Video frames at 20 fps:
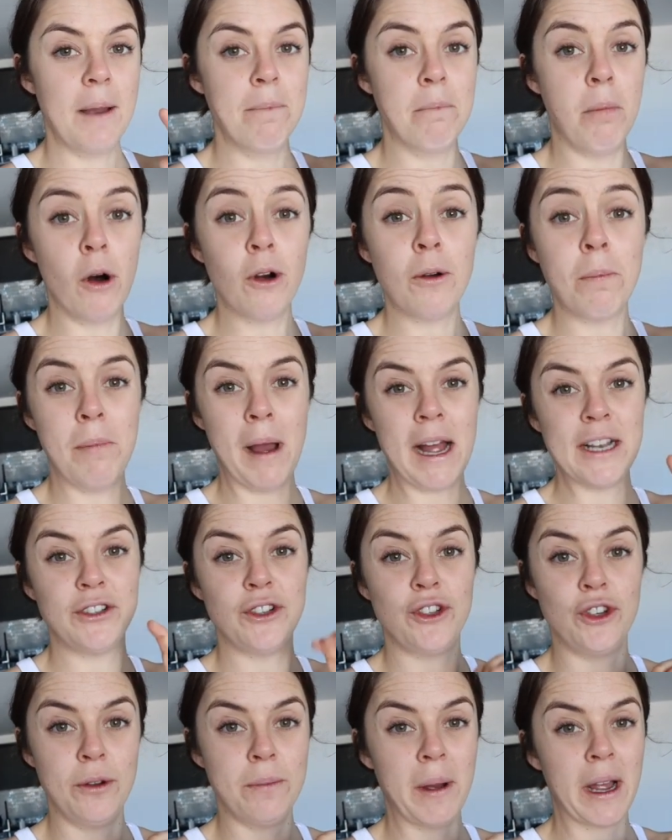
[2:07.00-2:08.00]
bulk
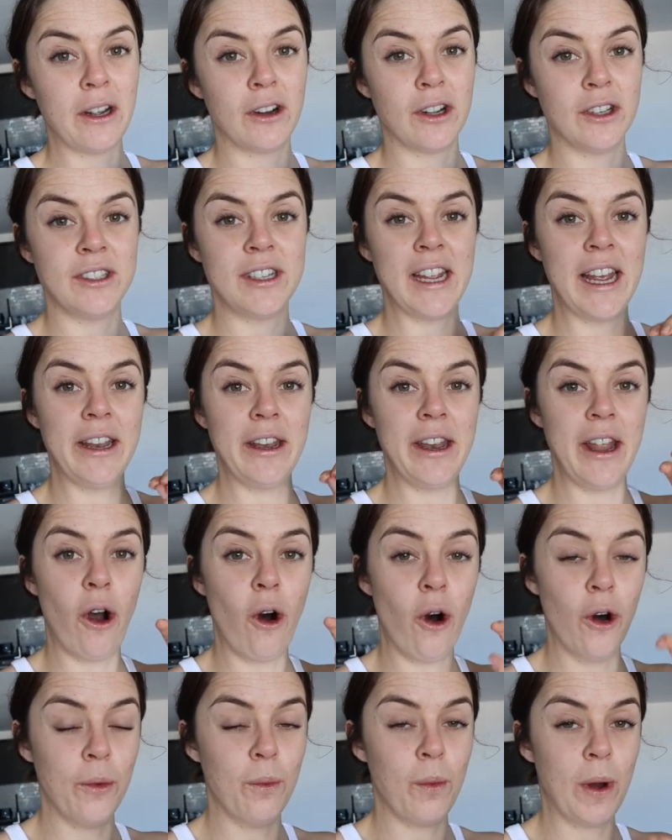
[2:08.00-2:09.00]
batch do my content
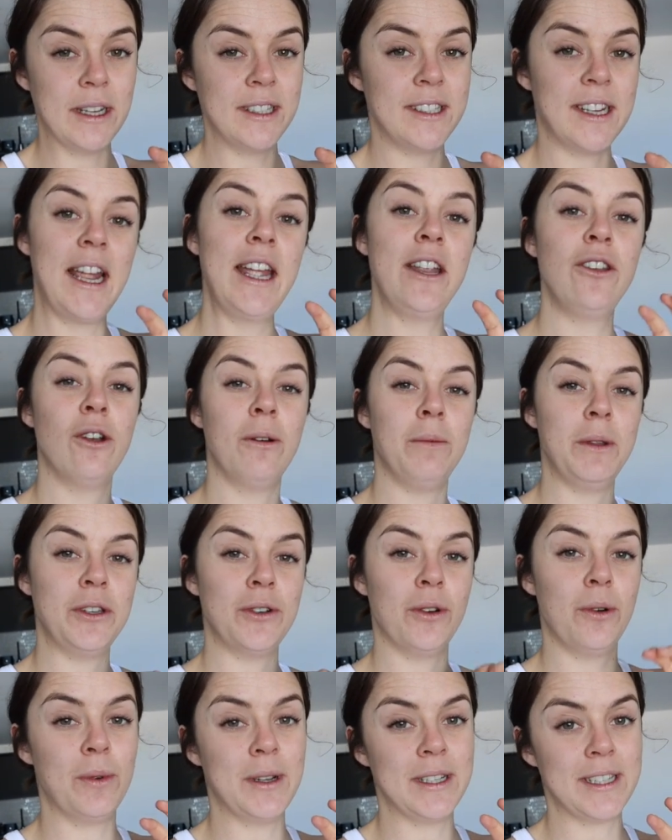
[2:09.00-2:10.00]
on one day, normally
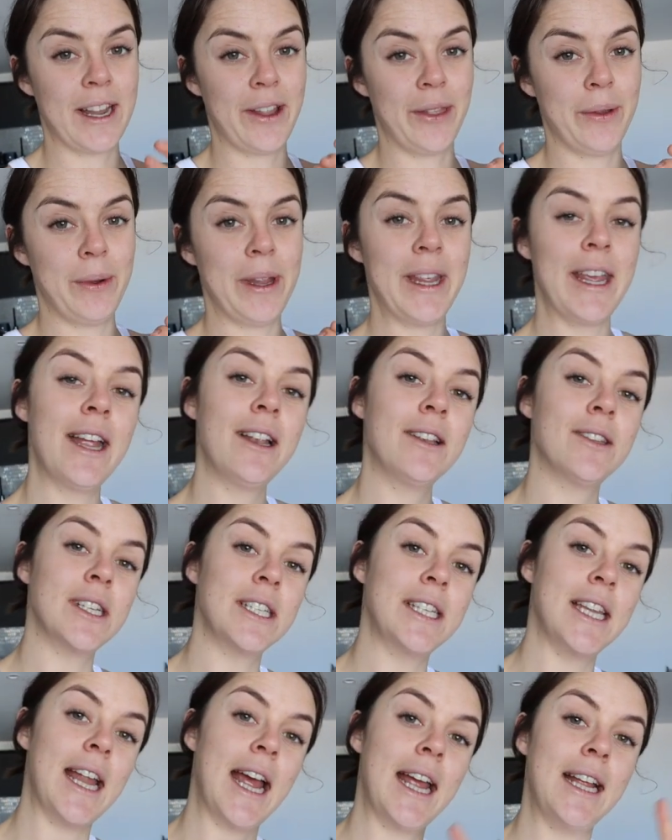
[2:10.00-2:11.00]
do it one day on the weekend. So
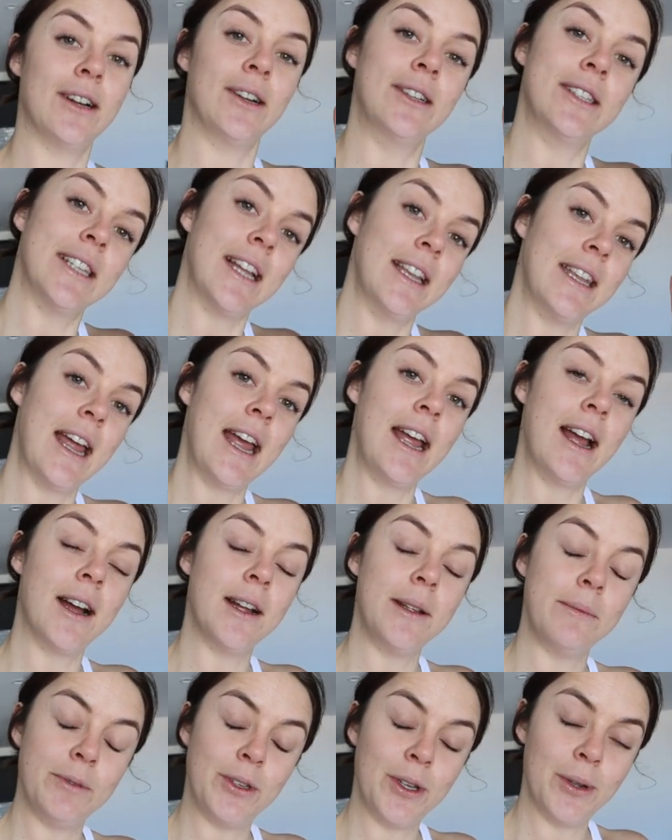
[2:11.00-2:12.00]
today on Sunday,
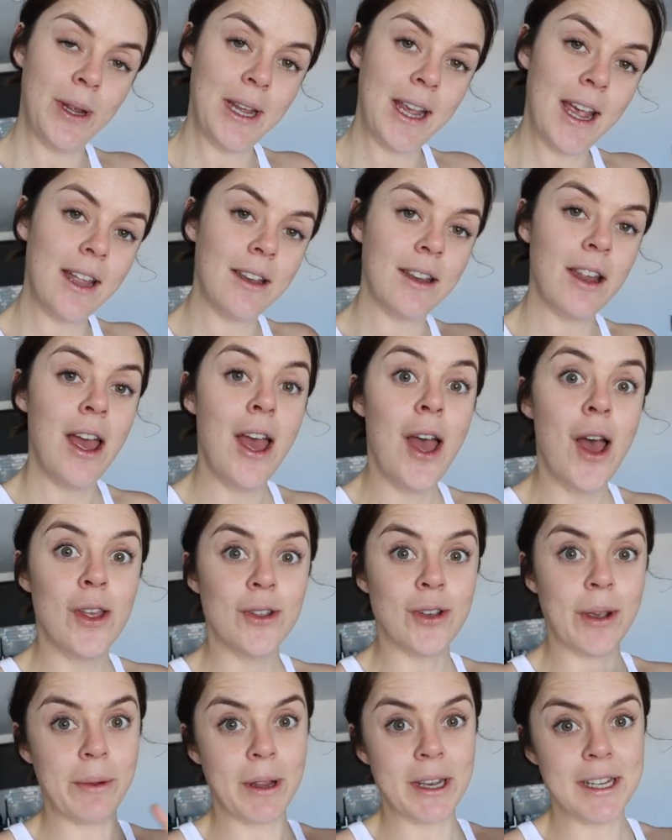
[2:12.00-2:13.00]
I'm doing it.
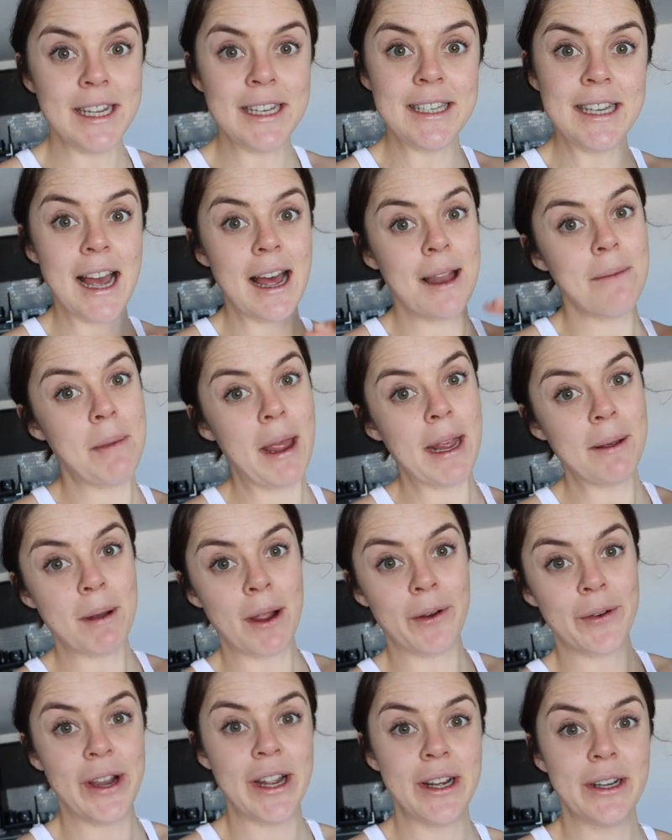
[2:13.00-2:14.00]
So I'm gonna sit down, make my
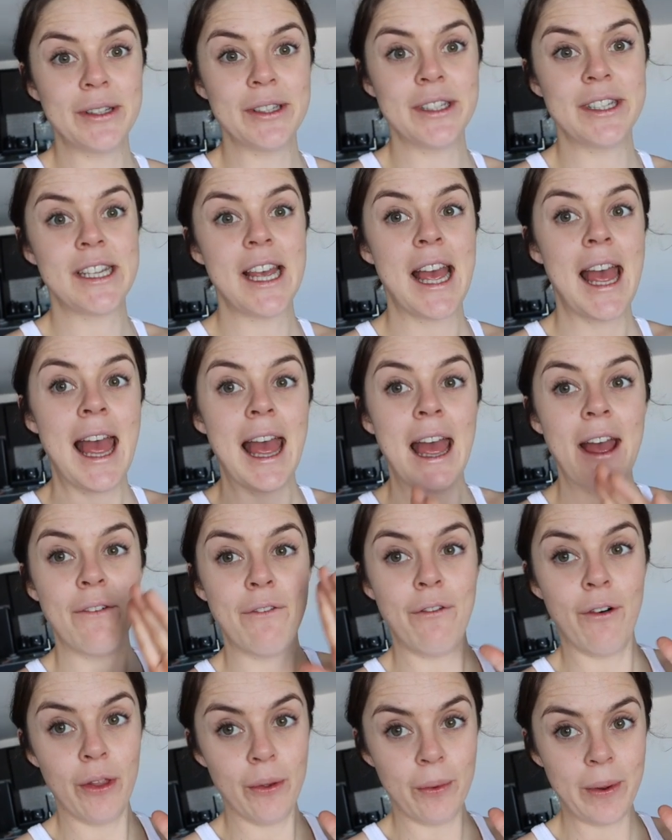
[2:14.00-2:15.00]
reels
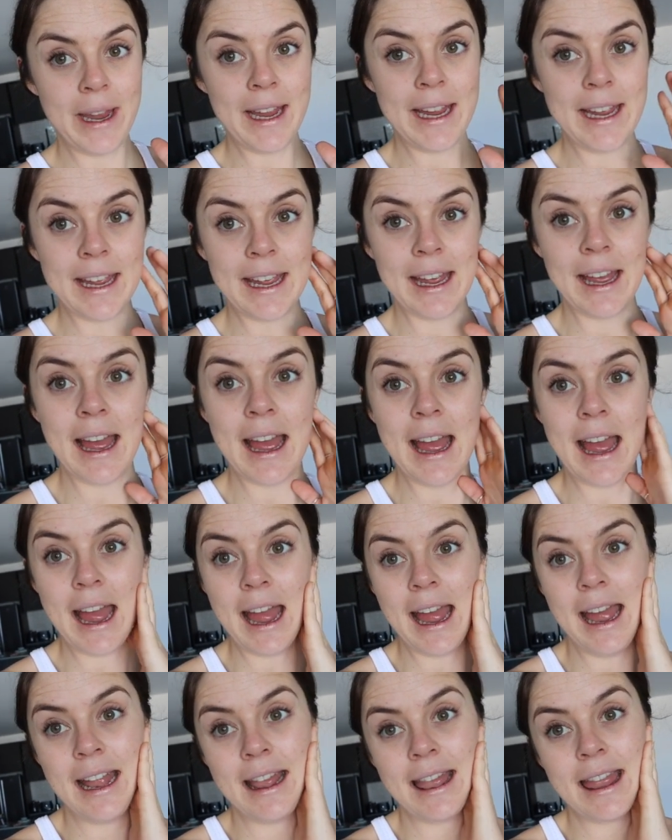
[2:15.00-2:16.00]
for the week,
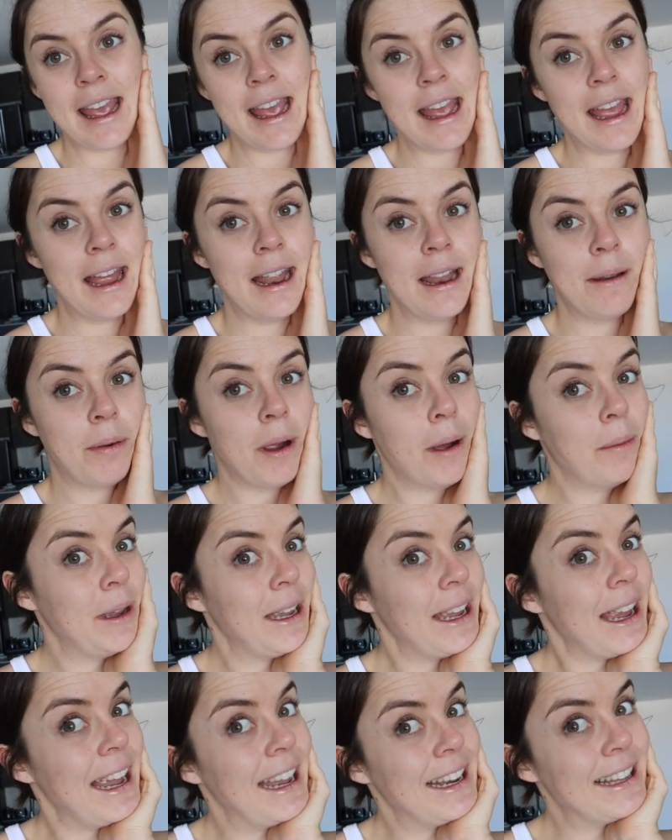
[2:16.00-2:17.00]
and then
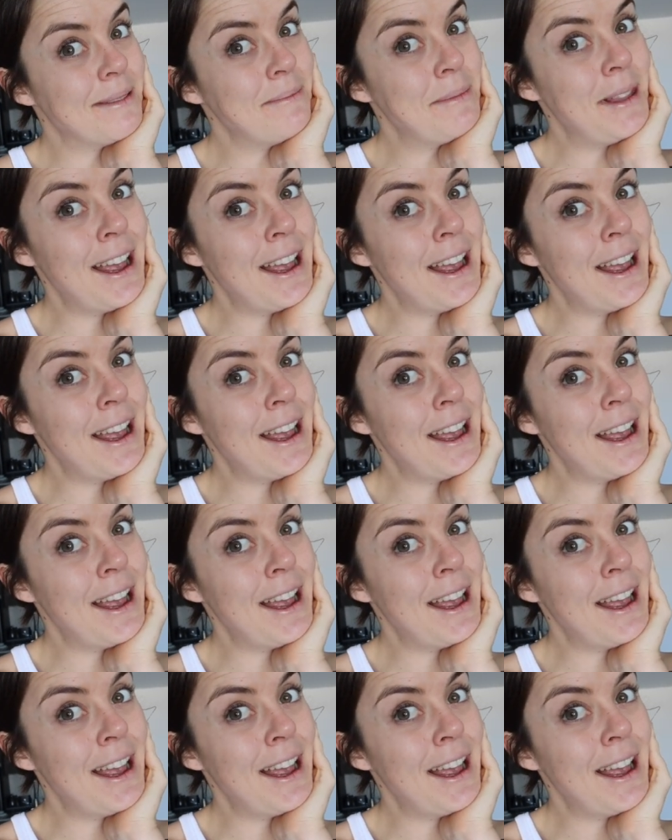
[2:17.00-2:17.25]
probably eat some